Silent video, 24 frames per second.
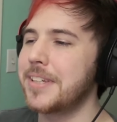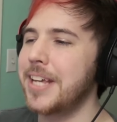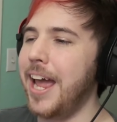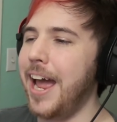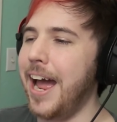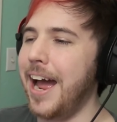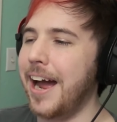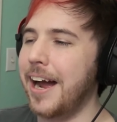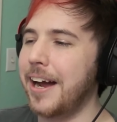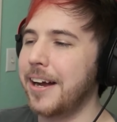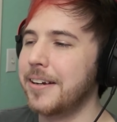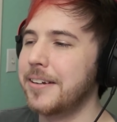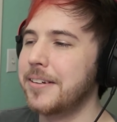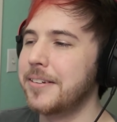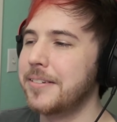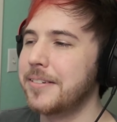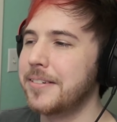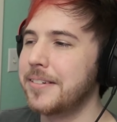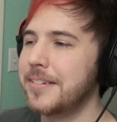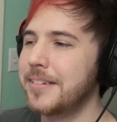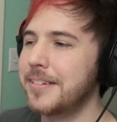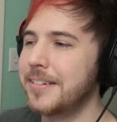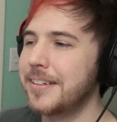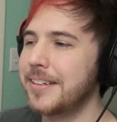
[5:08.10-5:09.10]
Yeah.
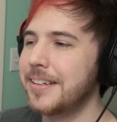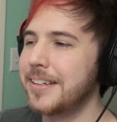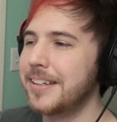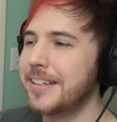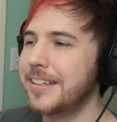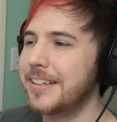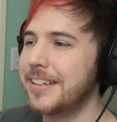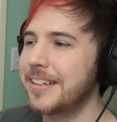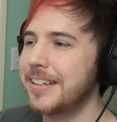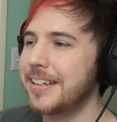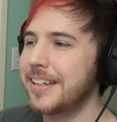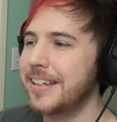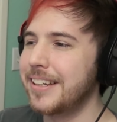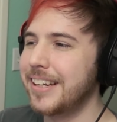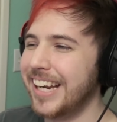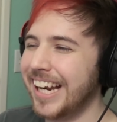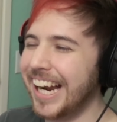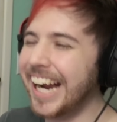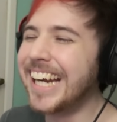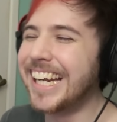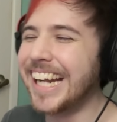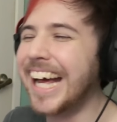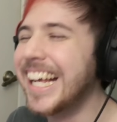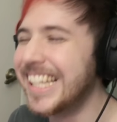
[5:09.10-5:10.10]
That lovely.
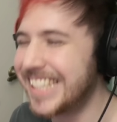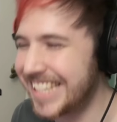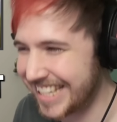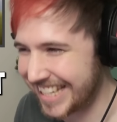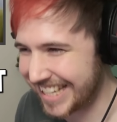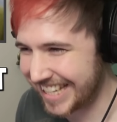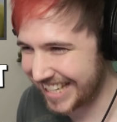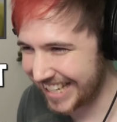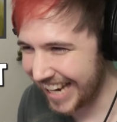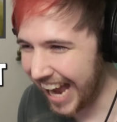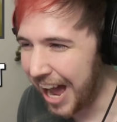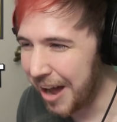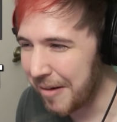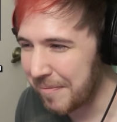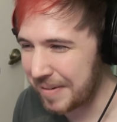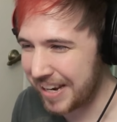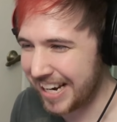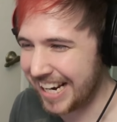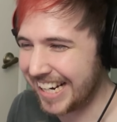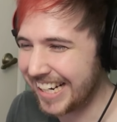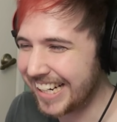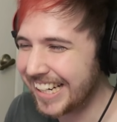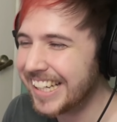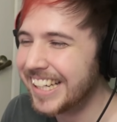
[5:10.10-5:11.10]
Stop
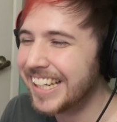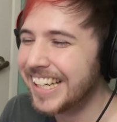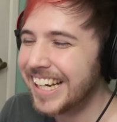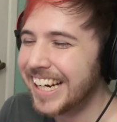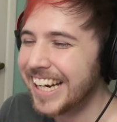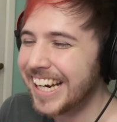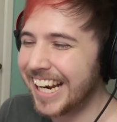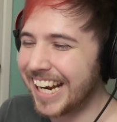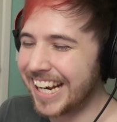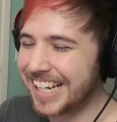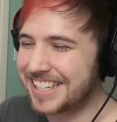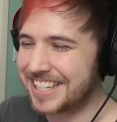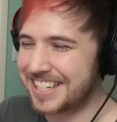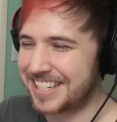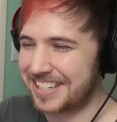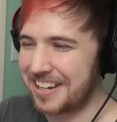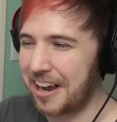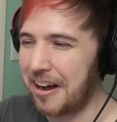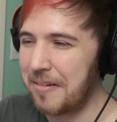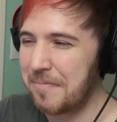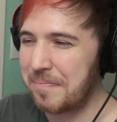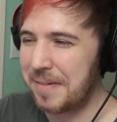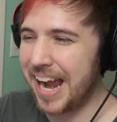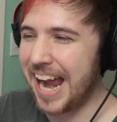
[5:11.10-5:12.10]
it! It's
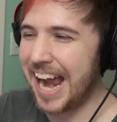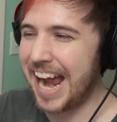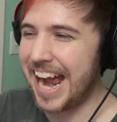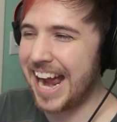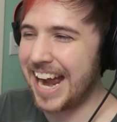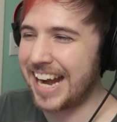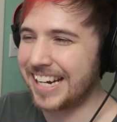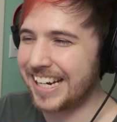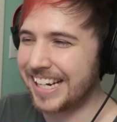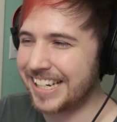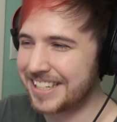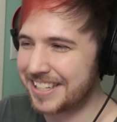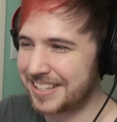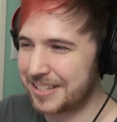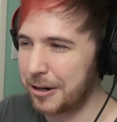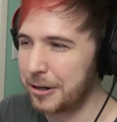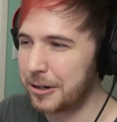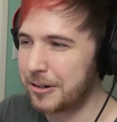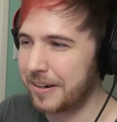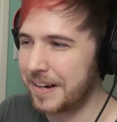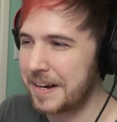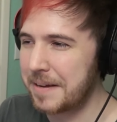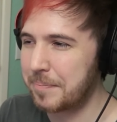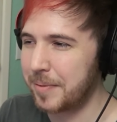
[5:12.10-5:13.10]
so bad. It's
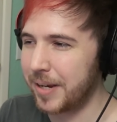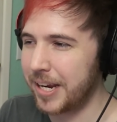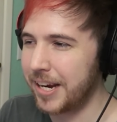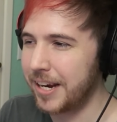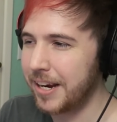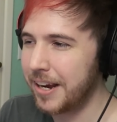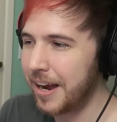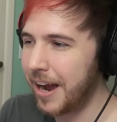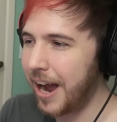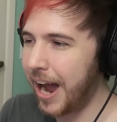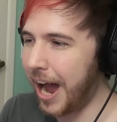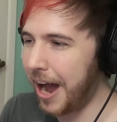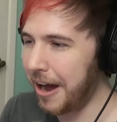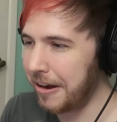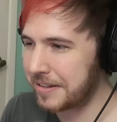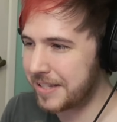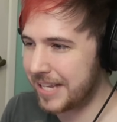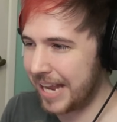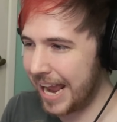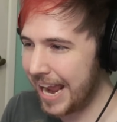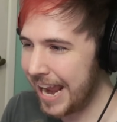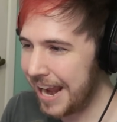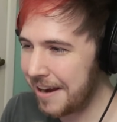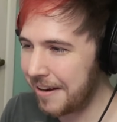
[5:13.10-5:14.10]
so creepy. Oh
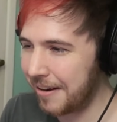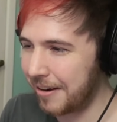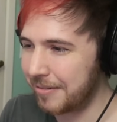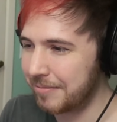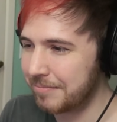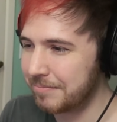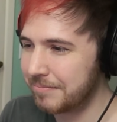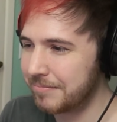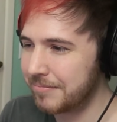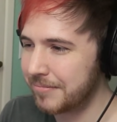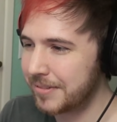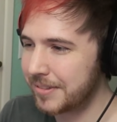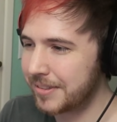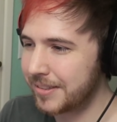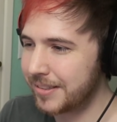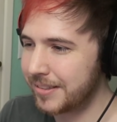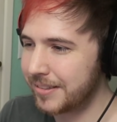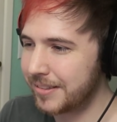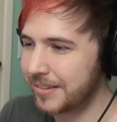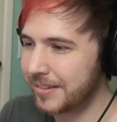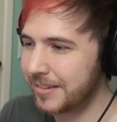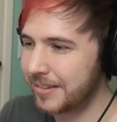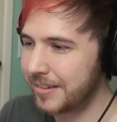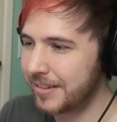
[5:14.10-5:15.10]
damn.
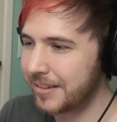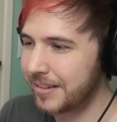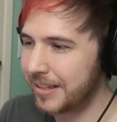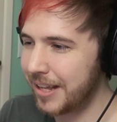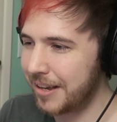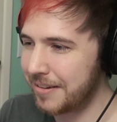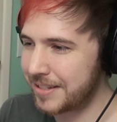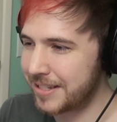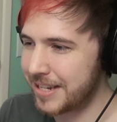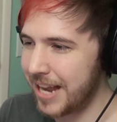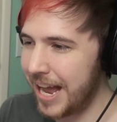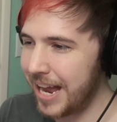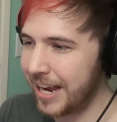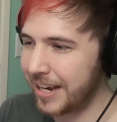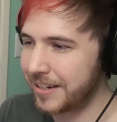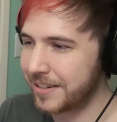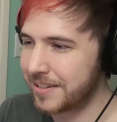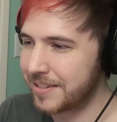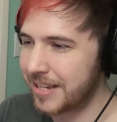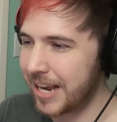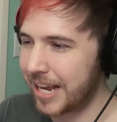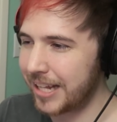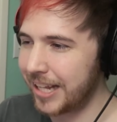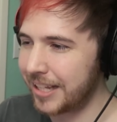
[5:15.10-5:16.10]
That's
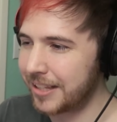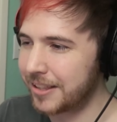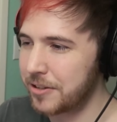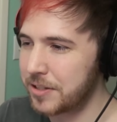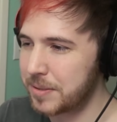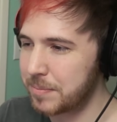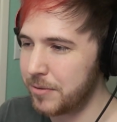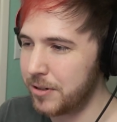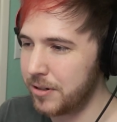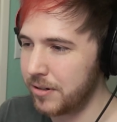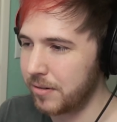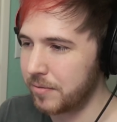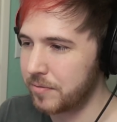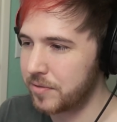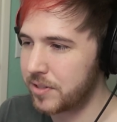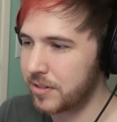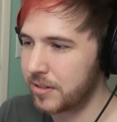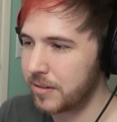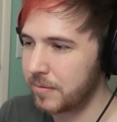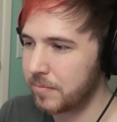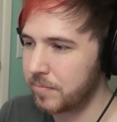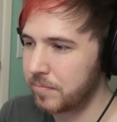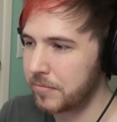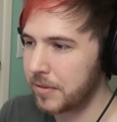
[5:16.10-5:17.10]
nice. I like those
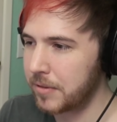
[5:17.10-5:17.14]
moves.